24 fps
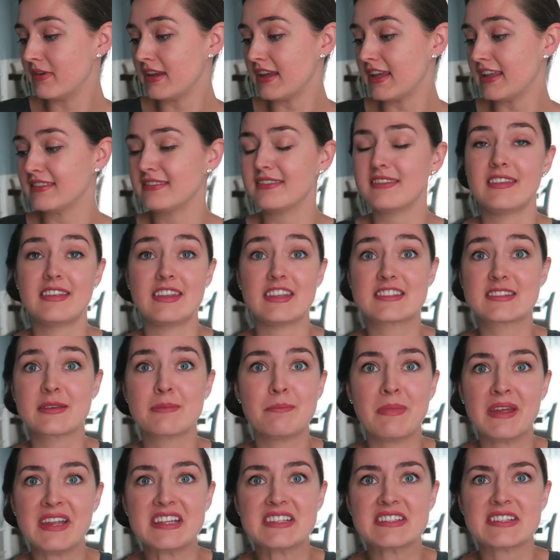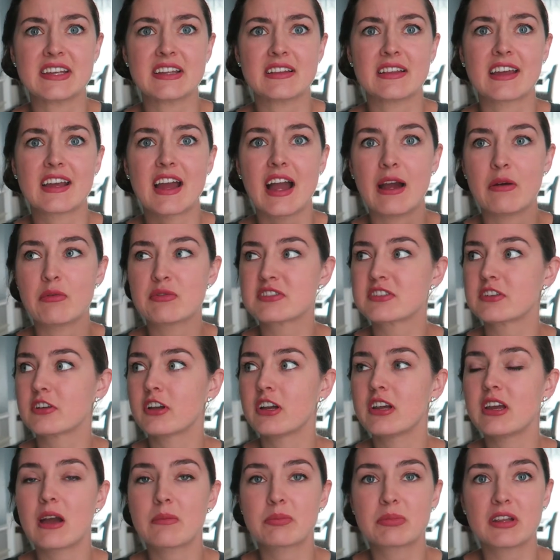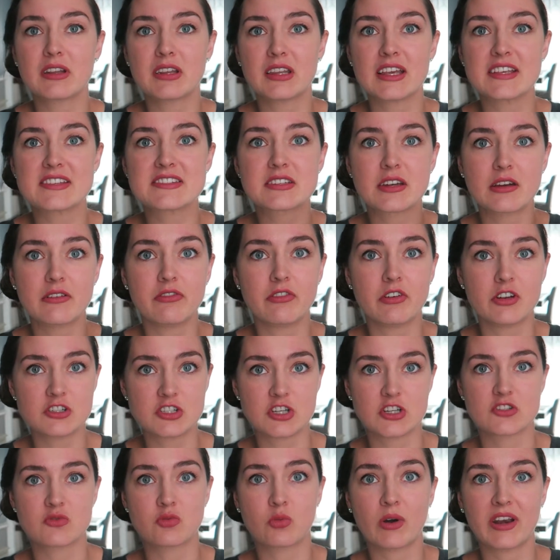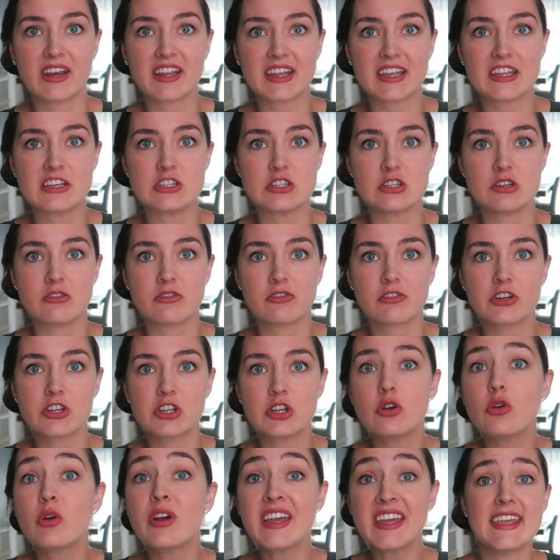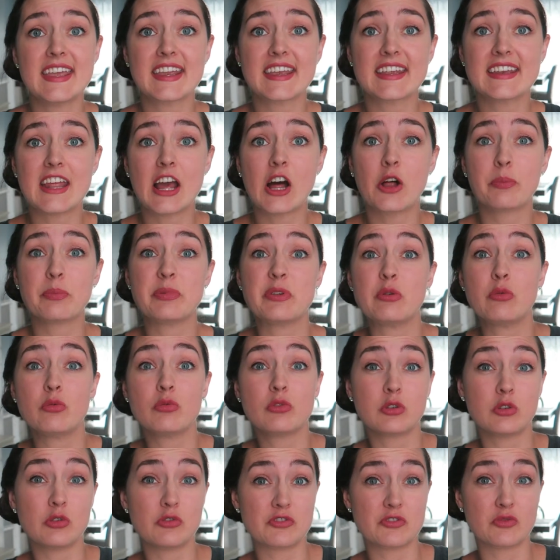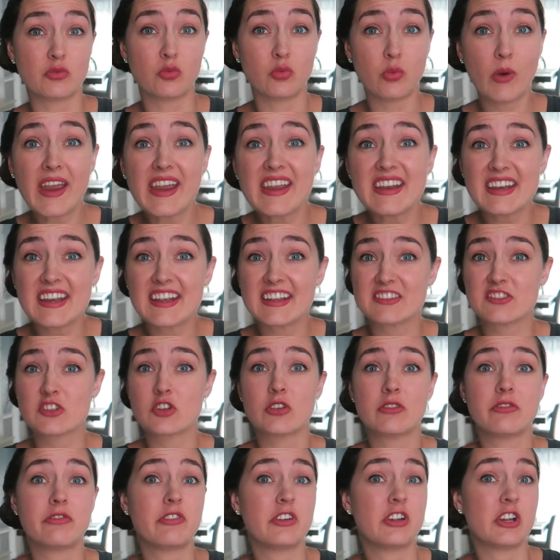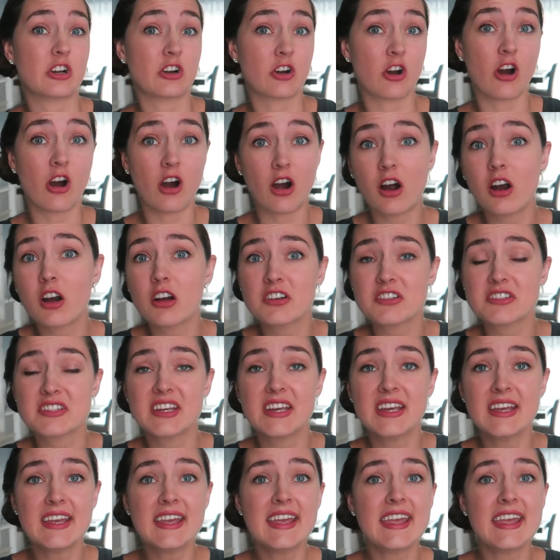It's amazing. Like, I was looking up the list of just what it can do for you. It can help you lose weight. It's good for your heart.